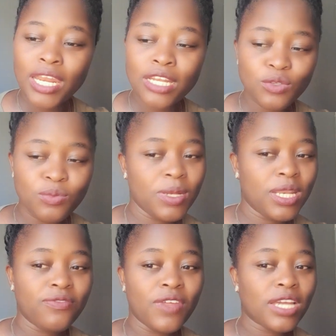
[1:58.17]
And I do
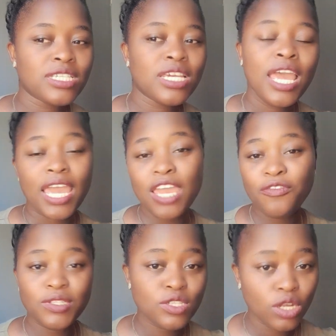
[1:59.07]
believe that
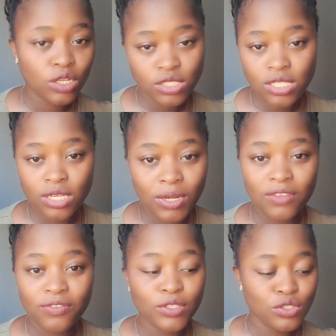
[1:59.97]
if it's not
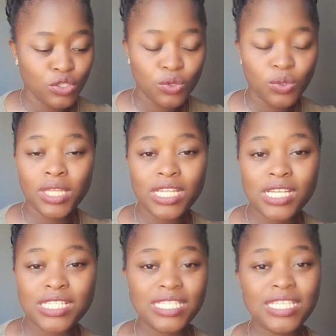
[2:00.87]
relevant to you in
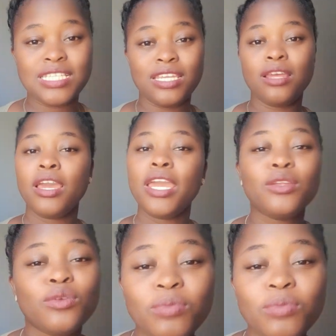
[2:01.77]
this season, it